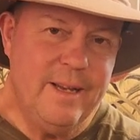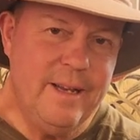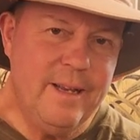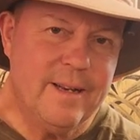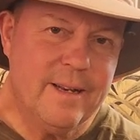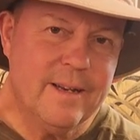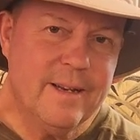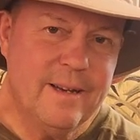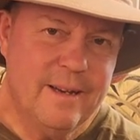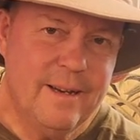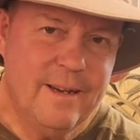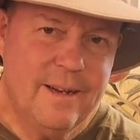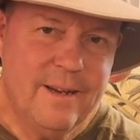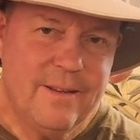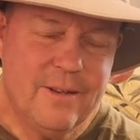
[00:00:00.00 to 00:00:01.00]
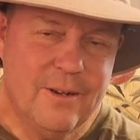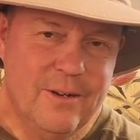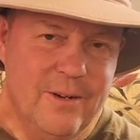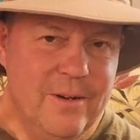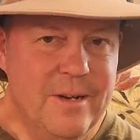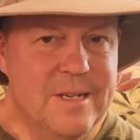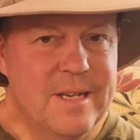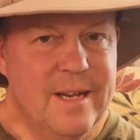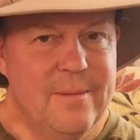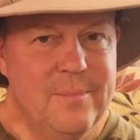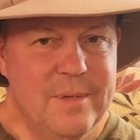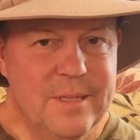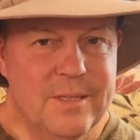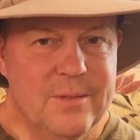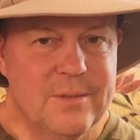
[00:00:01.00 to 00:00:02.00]
hit. The Houthis have
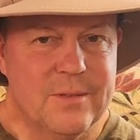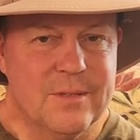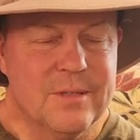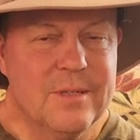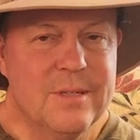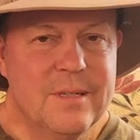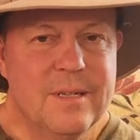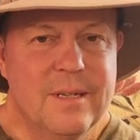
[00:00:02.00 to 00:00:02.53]
missiles.